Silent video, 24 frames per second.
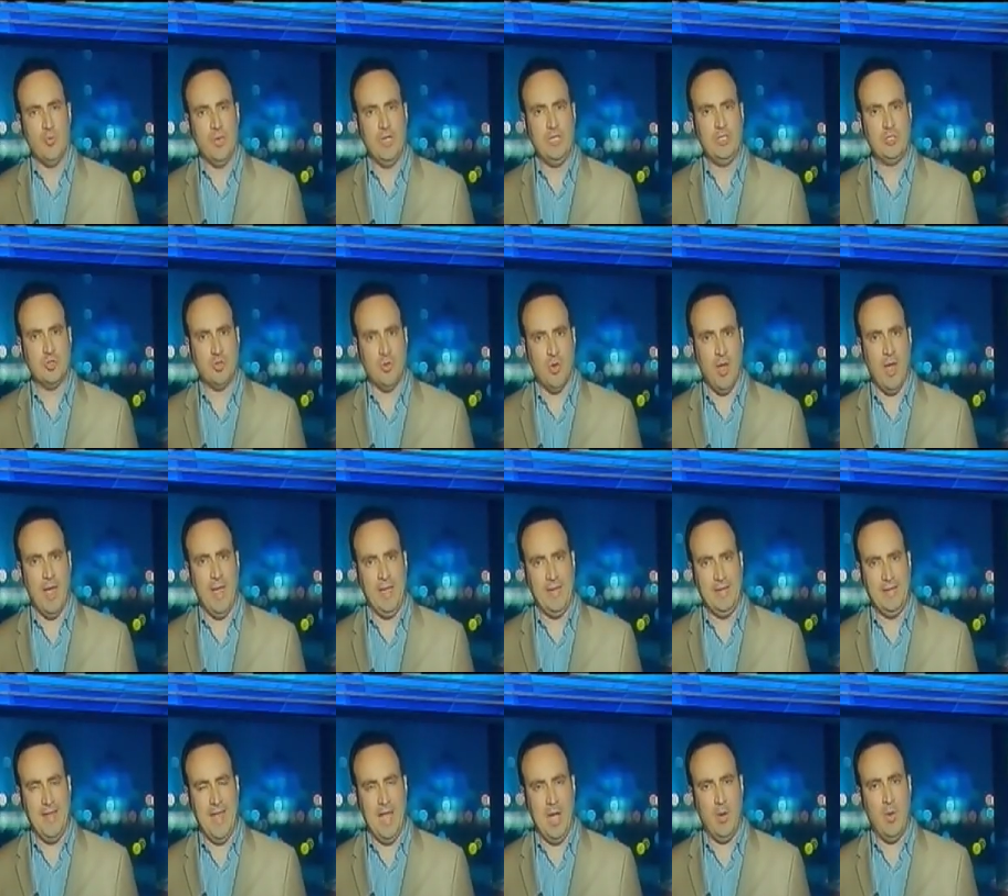
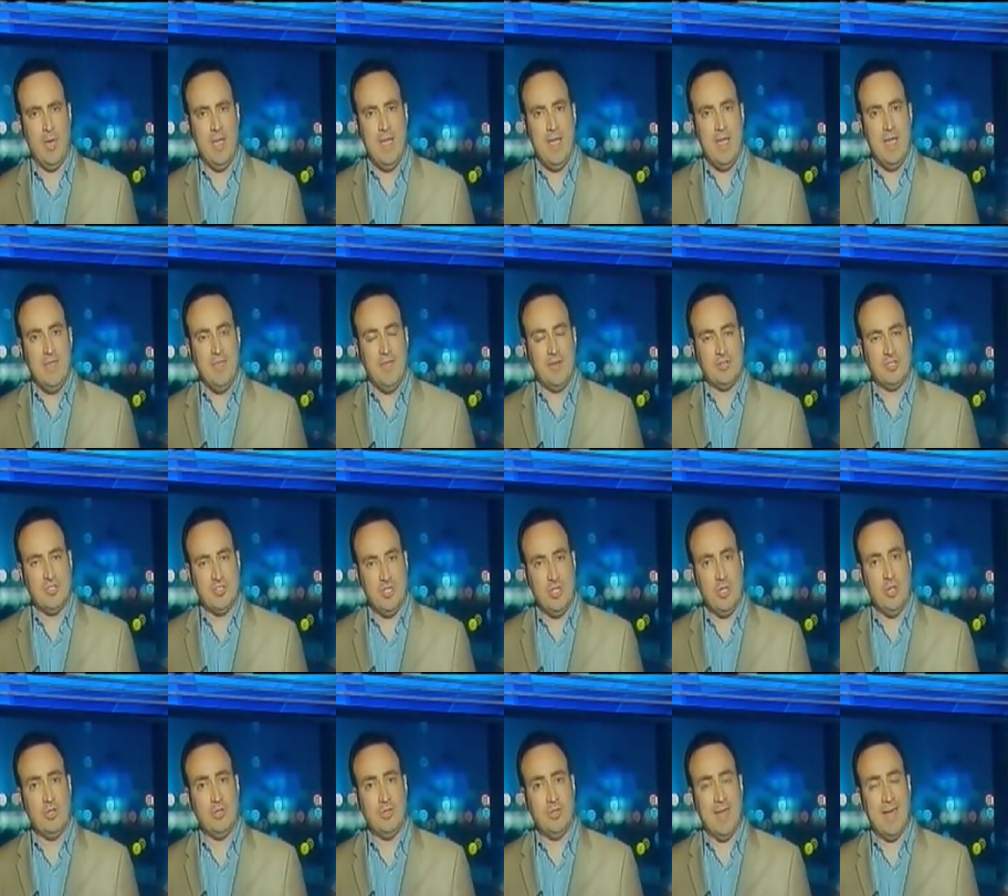retried. Now, they're
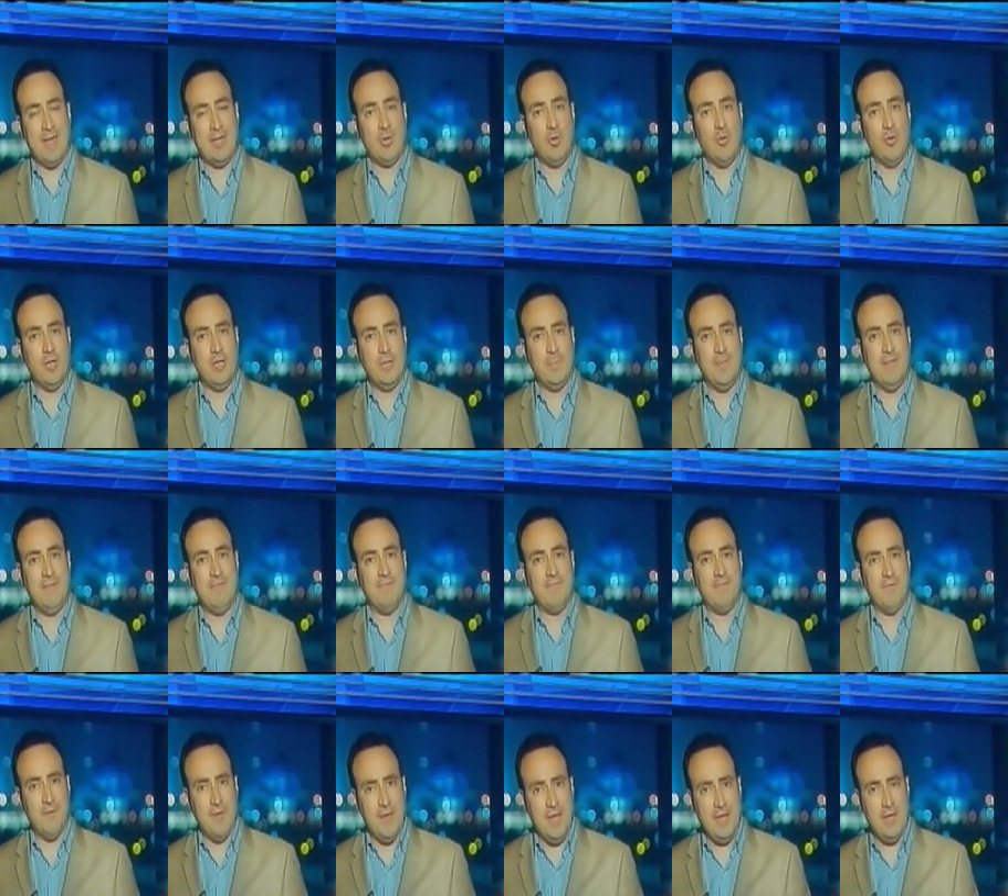still not going to be
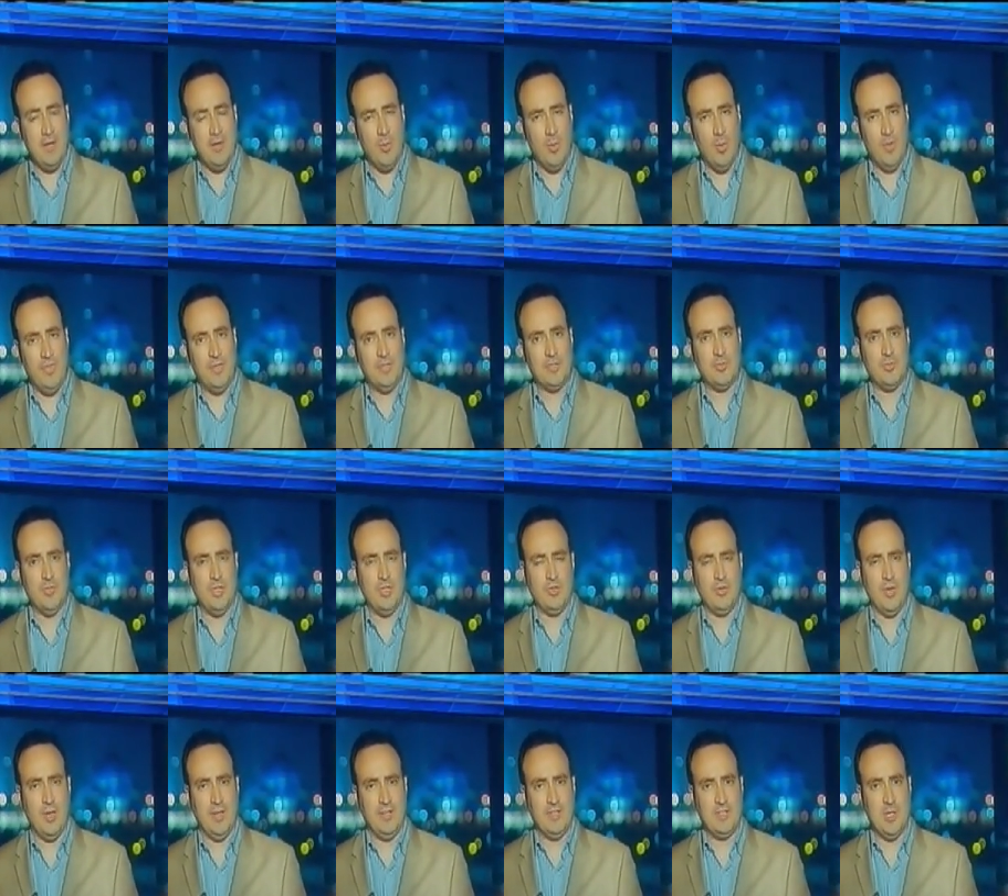freed when this
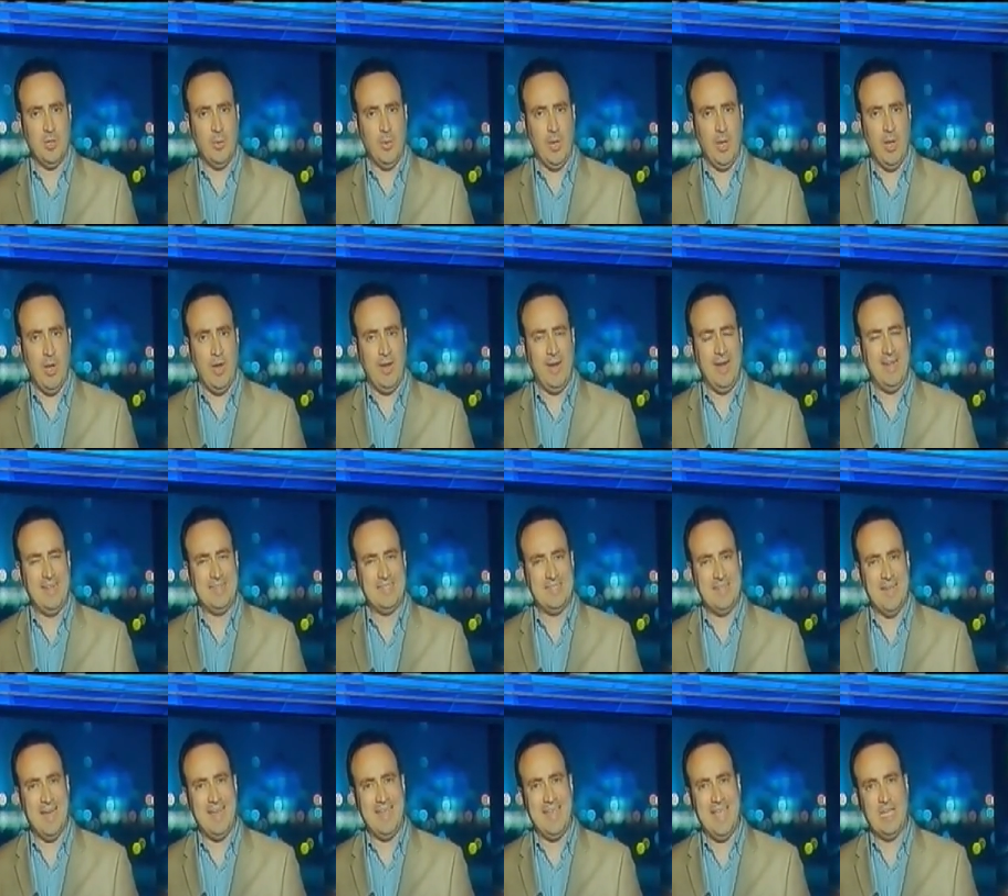retrial is going on, and
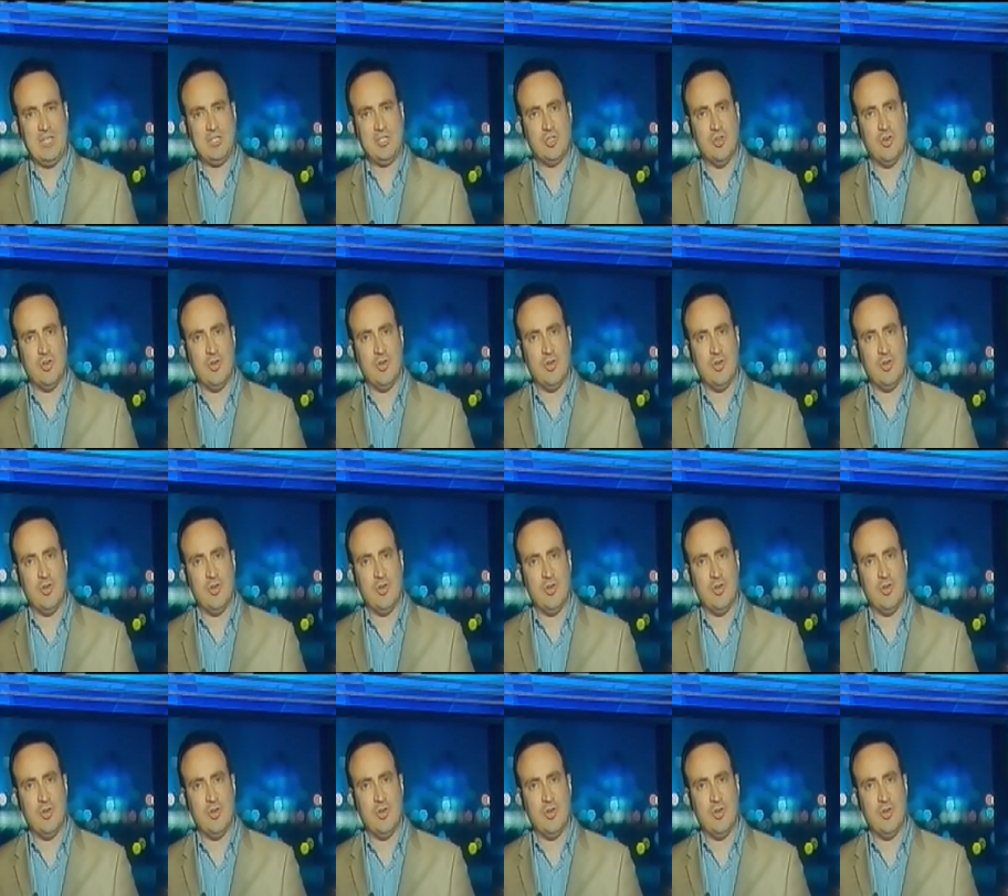it's not yet